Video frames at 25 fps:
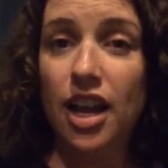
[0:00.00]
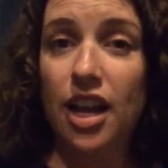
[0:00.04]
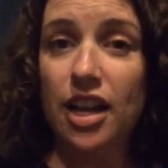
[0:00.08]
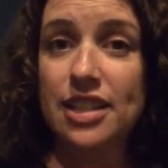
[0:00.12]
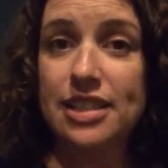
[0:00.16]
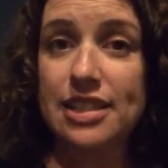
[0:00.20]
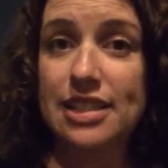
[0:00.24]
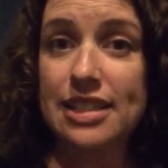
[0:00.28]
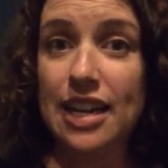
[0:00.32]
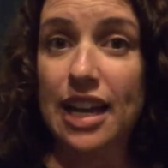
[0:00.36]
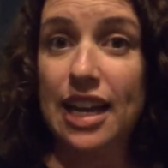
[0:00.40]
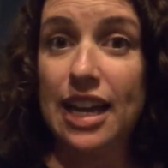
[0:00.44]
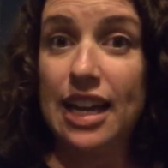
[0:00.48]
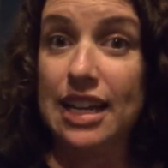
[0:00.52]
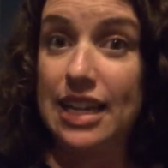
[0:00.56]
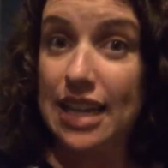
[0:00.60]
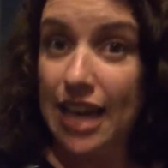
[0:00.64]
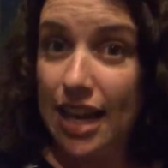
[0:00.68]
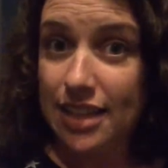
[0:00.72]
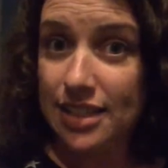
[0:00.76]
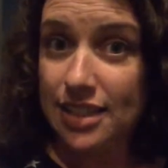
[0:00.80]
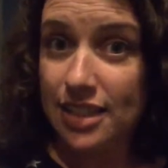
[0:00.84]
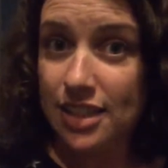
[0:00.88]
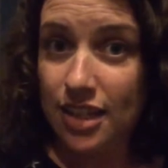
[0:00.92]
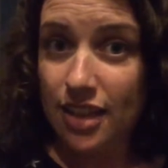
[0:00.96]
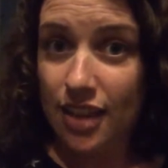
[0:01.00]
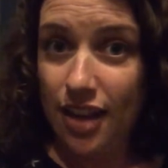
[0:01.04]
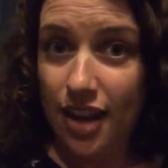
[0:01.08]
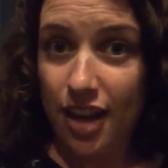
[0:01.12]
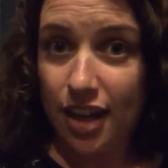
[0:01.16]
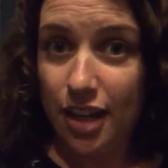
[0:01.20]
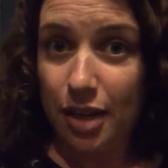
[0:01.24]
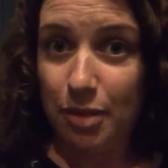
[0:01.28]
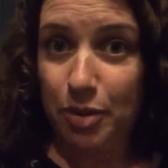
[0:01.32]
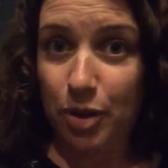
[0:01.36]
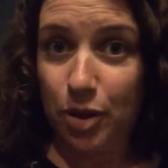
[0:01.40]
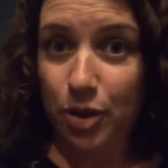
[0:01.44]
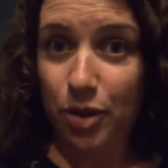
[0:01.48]
Say Yes to the
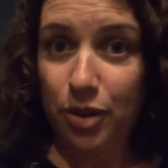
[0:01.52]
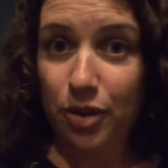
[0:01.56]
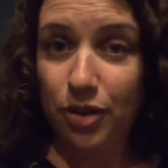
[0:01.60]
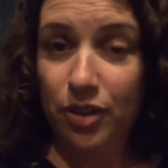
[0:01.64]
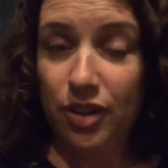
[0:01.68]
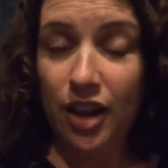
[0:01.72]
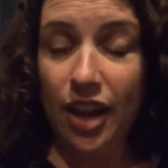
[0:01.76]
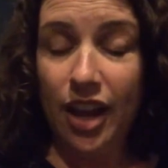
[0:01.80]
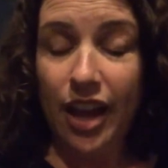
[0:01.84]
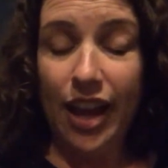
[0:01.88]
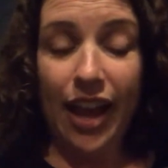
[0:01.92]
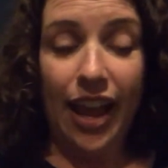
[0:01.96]
Honeymoon.